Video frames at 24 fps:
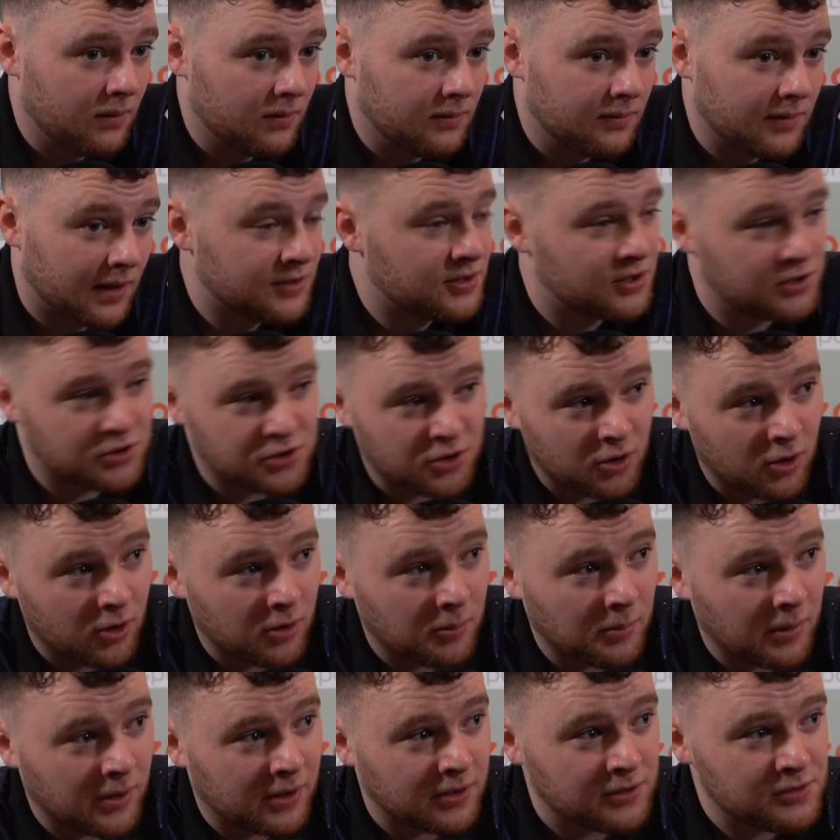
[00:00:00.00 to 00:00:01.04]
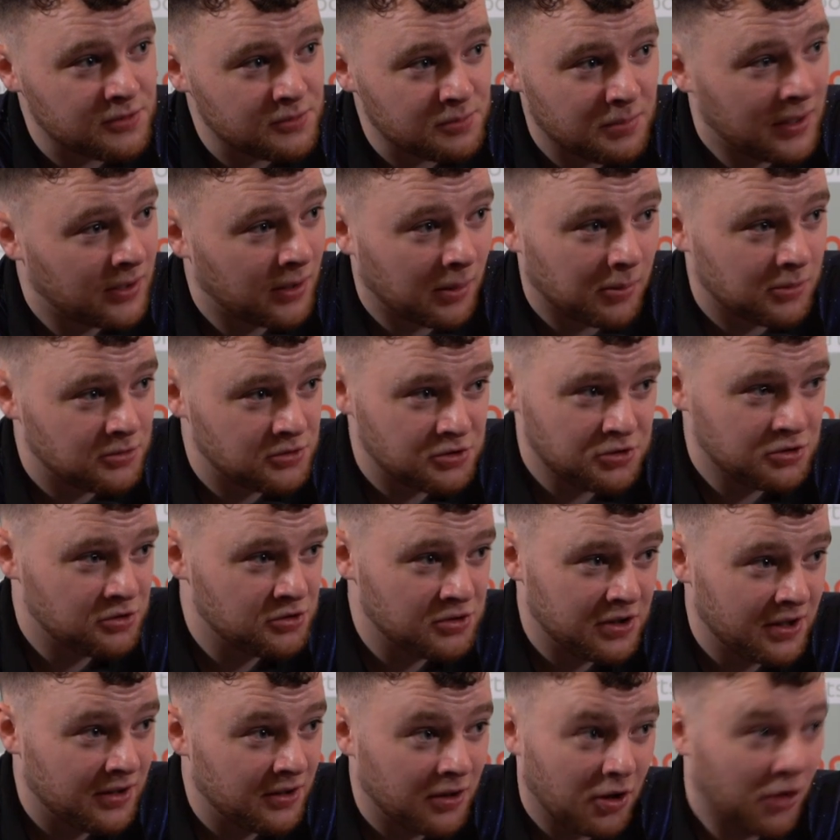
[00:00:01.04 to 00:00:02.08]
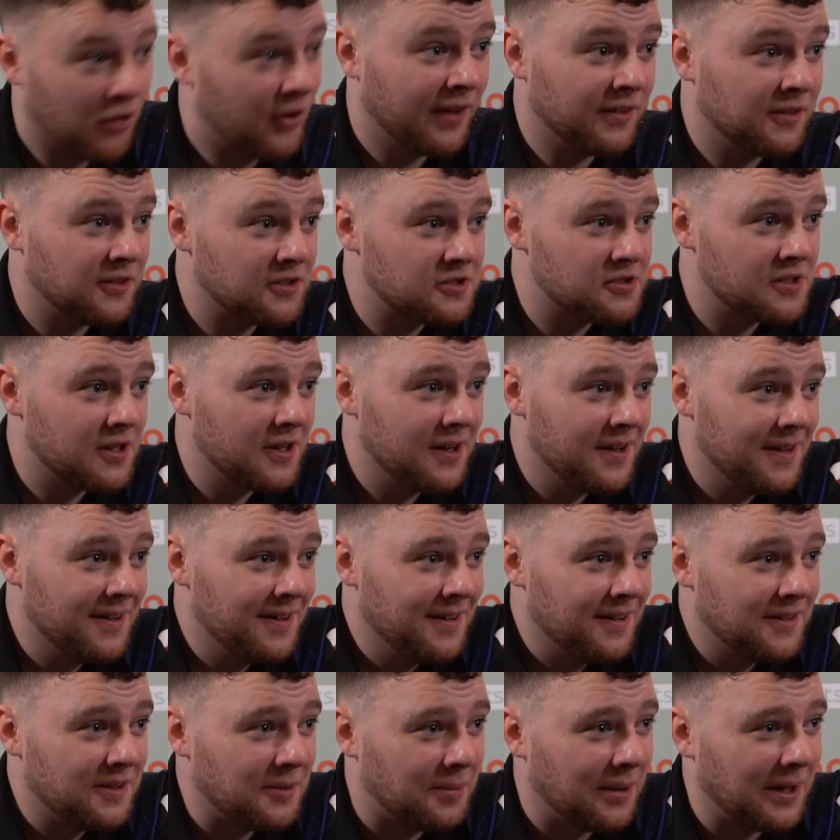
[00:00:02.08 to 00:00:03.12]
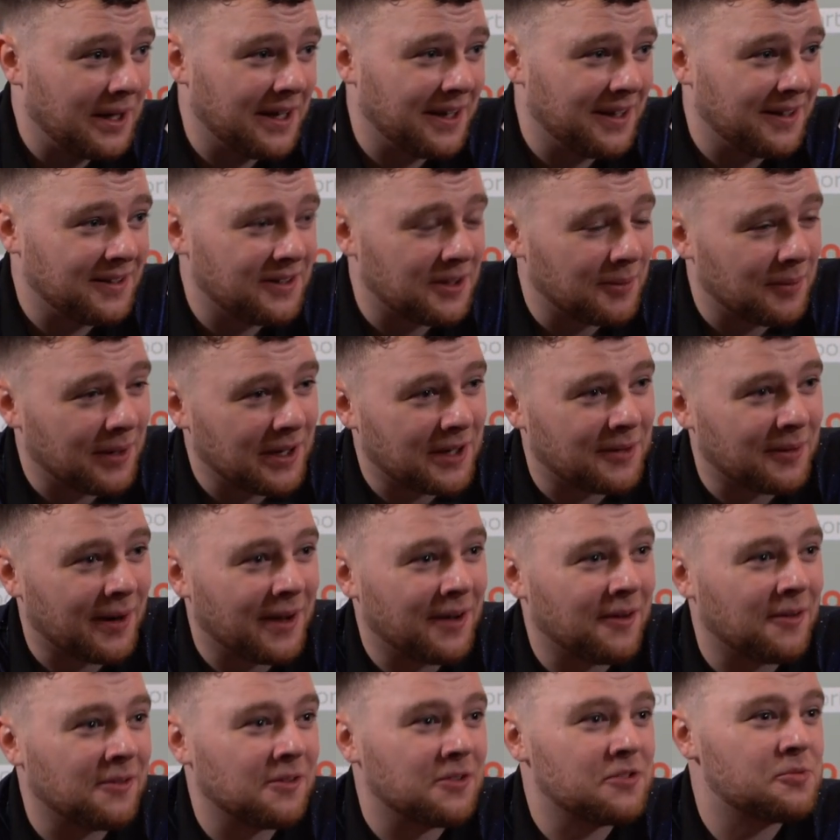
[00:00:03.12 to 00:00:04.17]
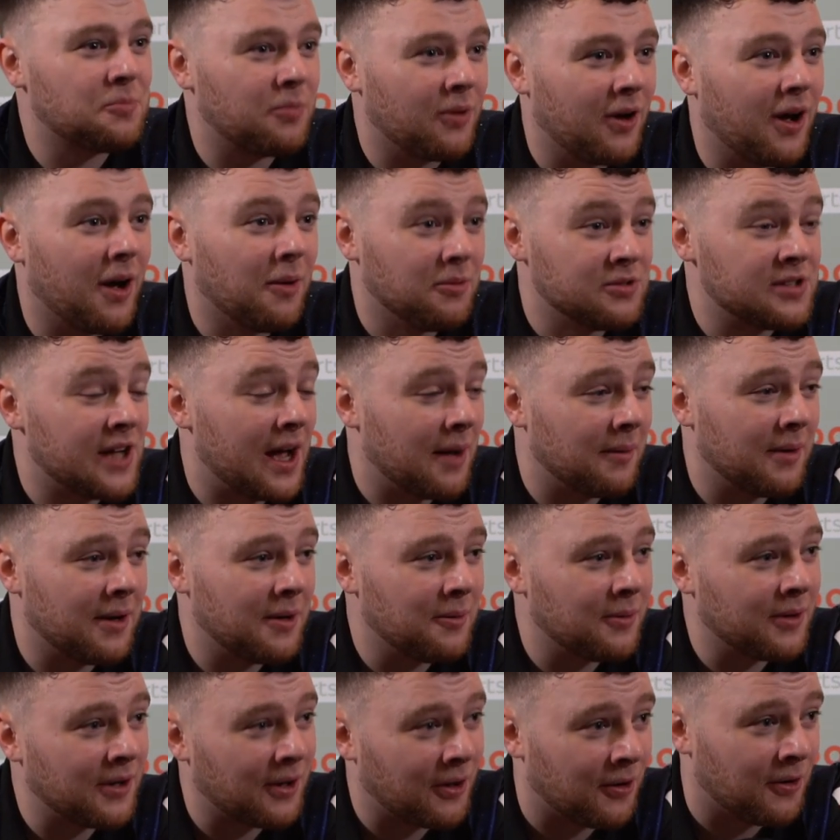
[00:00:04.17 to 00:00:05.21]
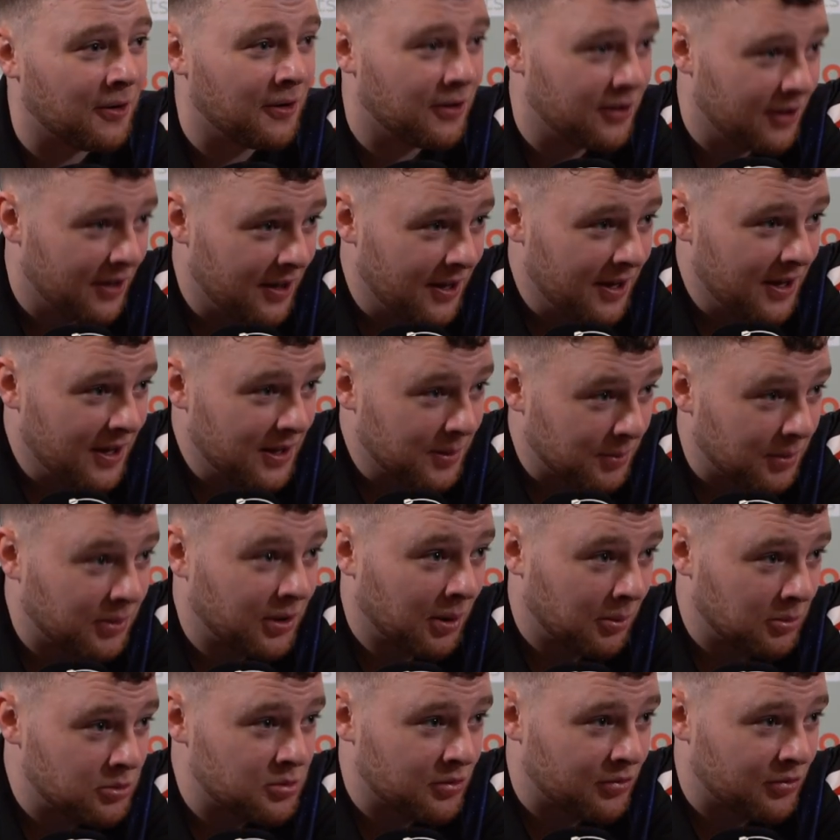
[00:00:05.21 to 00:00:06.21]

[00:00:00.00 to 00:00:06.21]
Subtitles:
That's a shock, because my doubles are usually horrendous, to be quite honest. But I was happy when I heard my doubles